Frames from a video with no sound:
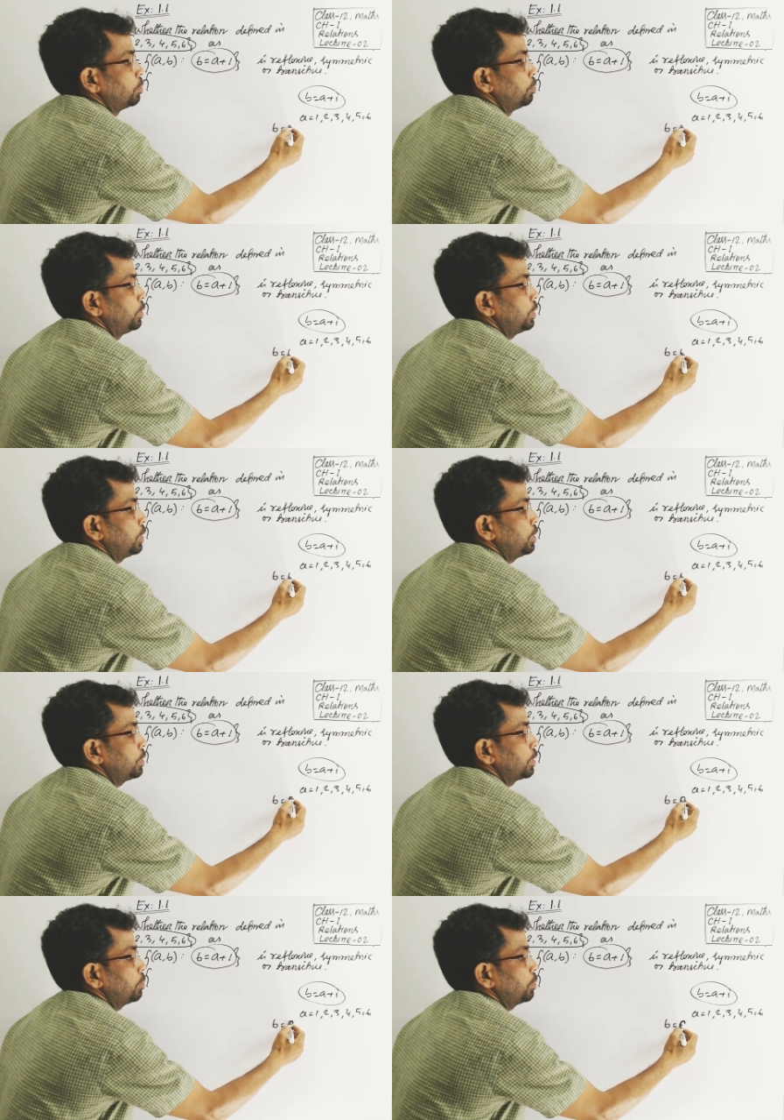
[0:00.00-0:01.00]
B is
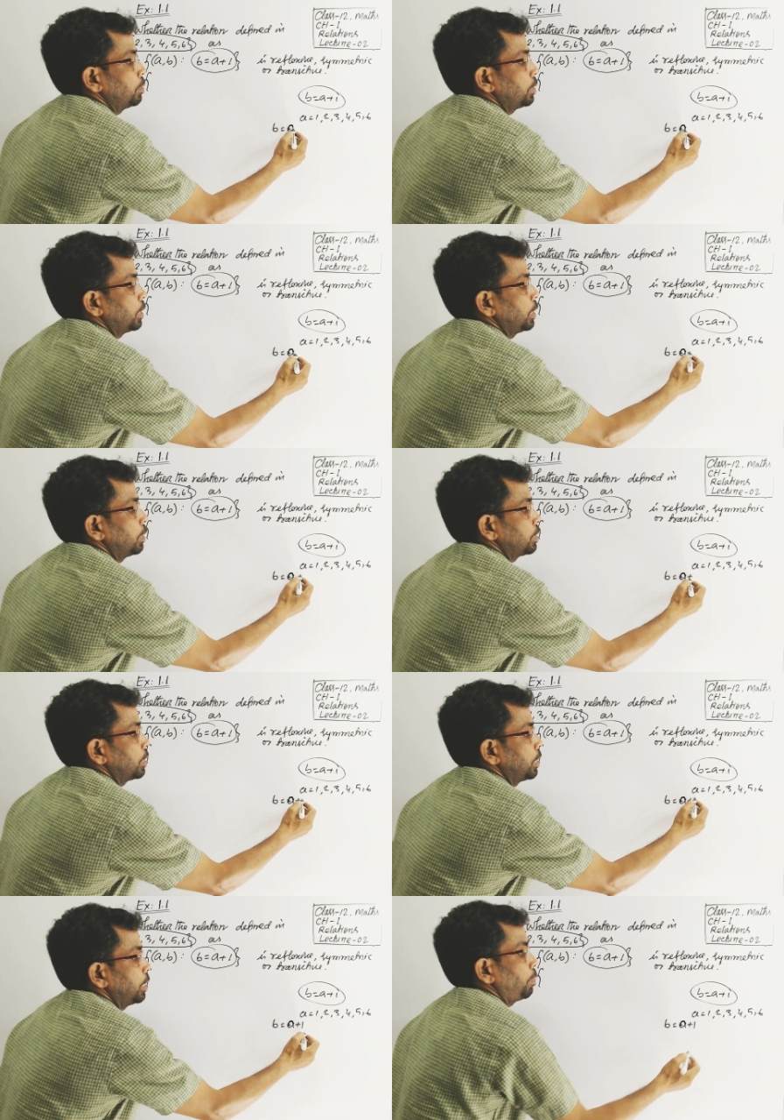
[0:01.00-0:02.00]
given as A